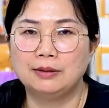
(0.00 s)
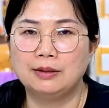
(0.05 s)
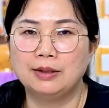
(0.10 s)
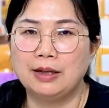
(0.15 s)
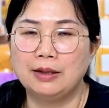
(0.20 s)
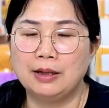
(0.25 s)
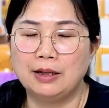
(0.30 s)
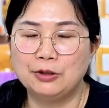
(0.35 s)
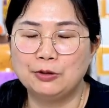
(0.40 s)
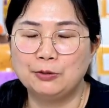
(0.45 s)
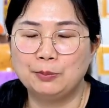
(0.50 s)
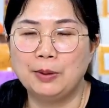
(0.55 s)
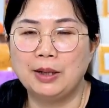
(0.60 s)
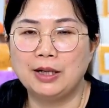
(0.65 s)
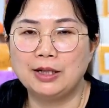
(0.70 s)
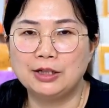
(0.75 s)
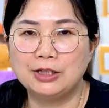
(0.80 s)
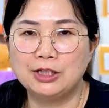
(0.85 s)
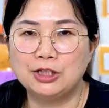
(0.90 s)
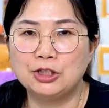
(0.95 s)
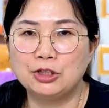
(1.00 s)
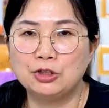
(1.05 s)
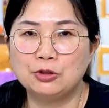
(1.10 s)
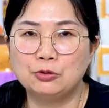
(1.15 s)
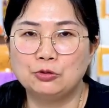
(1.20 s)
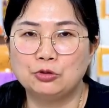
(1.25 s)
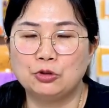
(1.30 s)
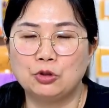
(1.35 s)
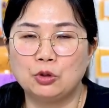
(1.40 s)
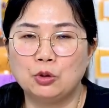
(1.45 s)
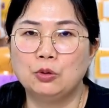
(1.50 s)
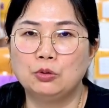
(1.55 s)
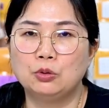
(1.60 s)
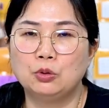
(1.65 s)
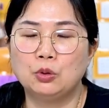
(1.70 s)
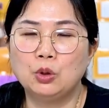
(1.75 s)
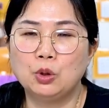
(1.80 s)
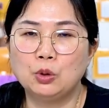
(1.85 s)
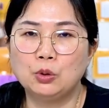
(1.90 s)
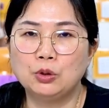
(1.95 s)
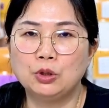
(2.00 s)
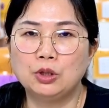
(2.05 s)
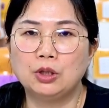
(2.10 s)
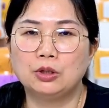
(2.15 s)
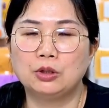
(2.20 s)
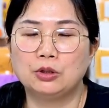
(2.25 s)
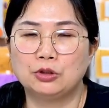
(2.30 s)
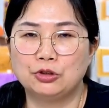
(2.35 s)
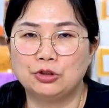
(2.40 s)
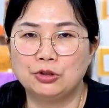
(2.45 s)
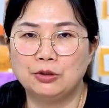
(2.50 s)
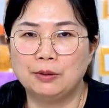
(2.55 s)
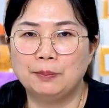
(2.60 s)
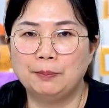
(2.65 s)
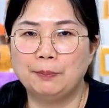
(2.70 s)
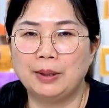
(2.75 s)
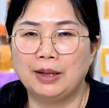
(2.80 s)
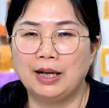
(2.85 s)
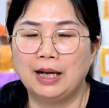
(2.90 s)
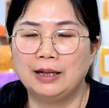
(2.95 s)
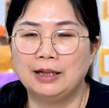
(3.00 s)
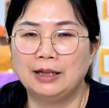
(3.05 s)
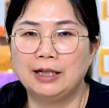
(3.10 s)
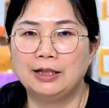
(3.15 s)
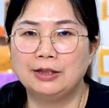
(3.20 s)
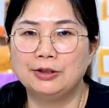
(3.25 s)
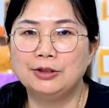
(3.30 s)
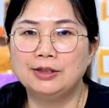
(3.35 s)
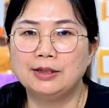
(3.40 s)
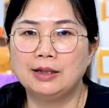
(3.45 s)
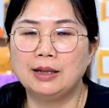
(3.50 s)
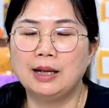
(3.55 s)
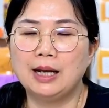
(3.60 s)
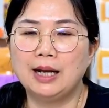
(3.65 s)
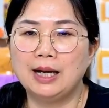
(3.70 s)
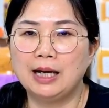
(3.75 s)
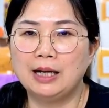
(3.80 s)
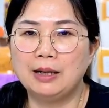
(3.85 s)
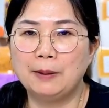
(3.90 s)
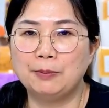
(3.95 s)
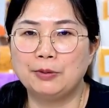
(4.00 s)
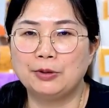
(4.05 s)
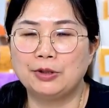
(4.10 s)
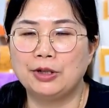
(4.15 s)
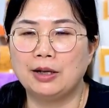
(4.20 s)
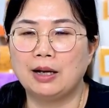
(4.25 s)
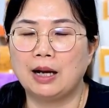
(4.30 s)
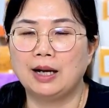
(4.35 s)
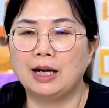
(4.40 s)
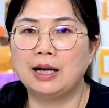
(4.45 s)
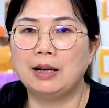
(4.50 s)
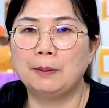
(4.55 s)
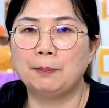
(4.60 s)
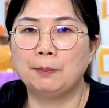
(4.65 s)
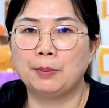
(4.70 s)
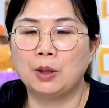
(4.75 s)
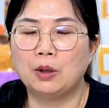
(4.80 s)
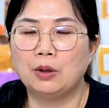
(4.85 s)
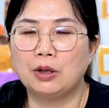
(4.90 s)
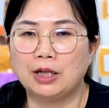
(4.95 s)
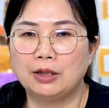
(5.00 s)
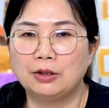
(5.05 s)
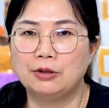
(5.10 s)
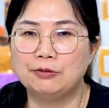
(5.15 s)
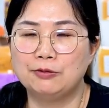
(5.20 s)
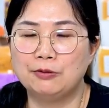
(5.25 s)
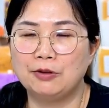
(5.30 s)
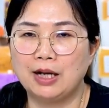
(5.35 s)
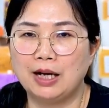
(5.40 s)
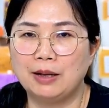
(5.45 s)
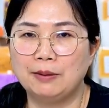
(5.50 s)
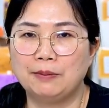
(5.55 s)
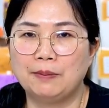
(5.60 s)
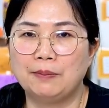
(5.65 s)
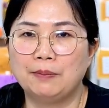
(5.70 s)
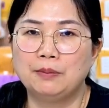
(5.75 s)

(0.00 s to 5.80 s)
It is mainly used on collars, plackets, hems, and pocket flap.